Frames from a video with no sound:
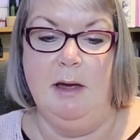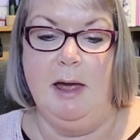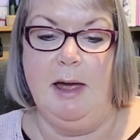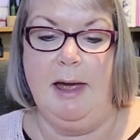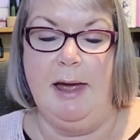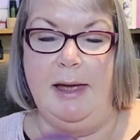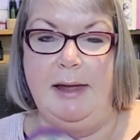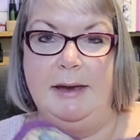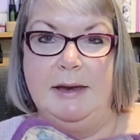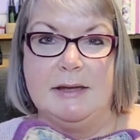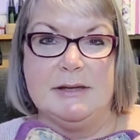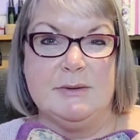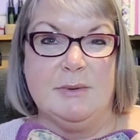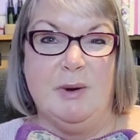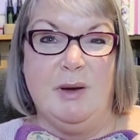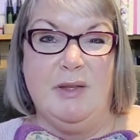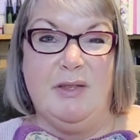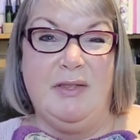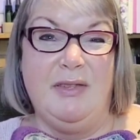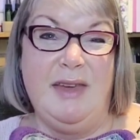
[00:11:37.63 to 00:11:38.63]
and it's
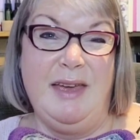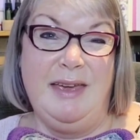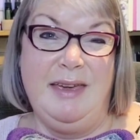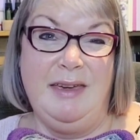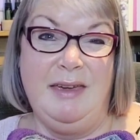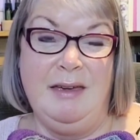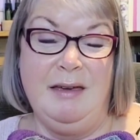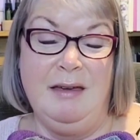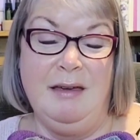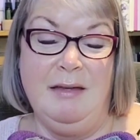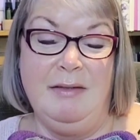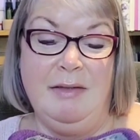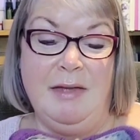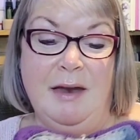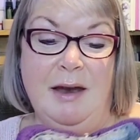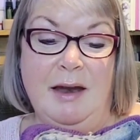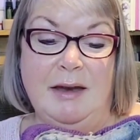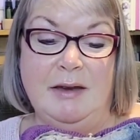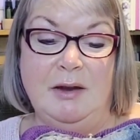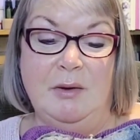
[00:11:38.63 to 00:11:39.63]
quite thick, and then
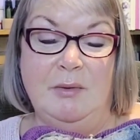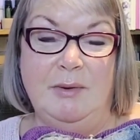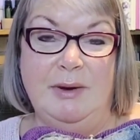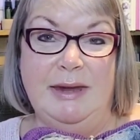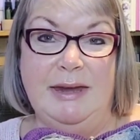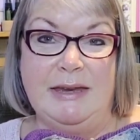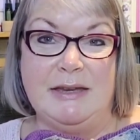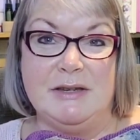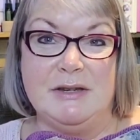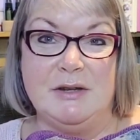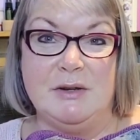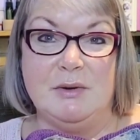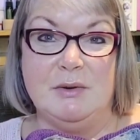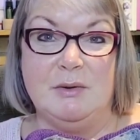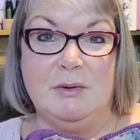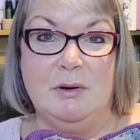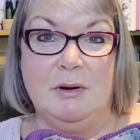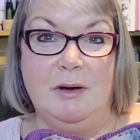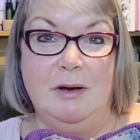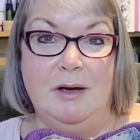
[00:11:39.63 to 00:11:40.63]
I don't need to
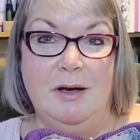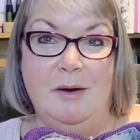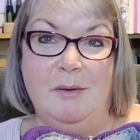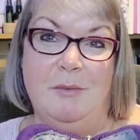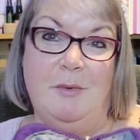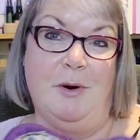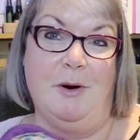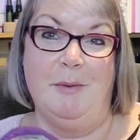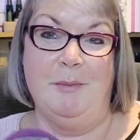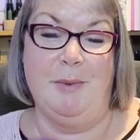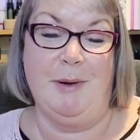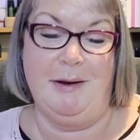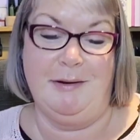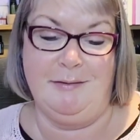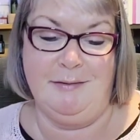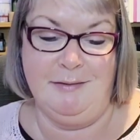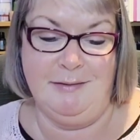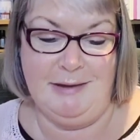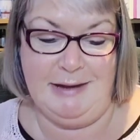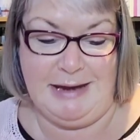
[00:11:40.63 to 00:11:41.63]
worry
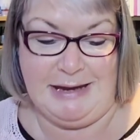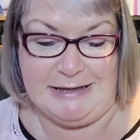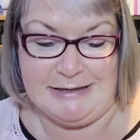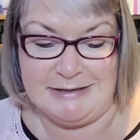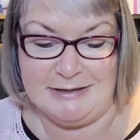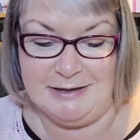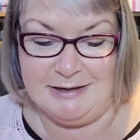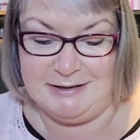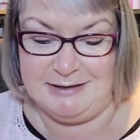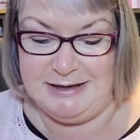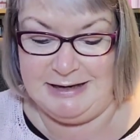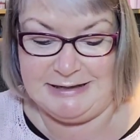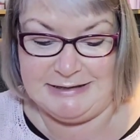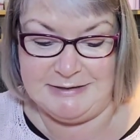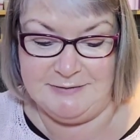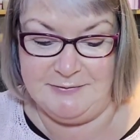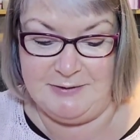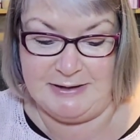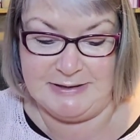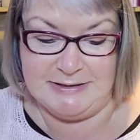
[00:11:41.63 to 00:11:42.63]
about
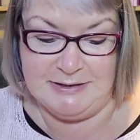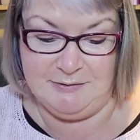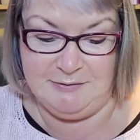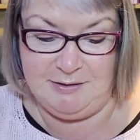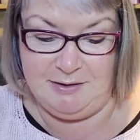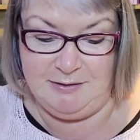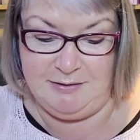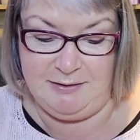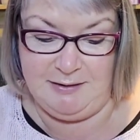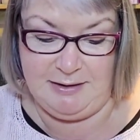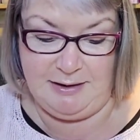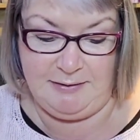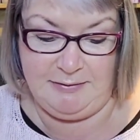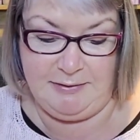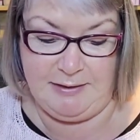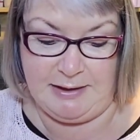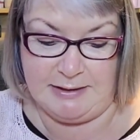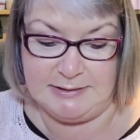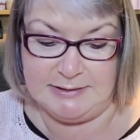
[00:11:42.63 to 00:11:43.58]
interfacing or anything like that.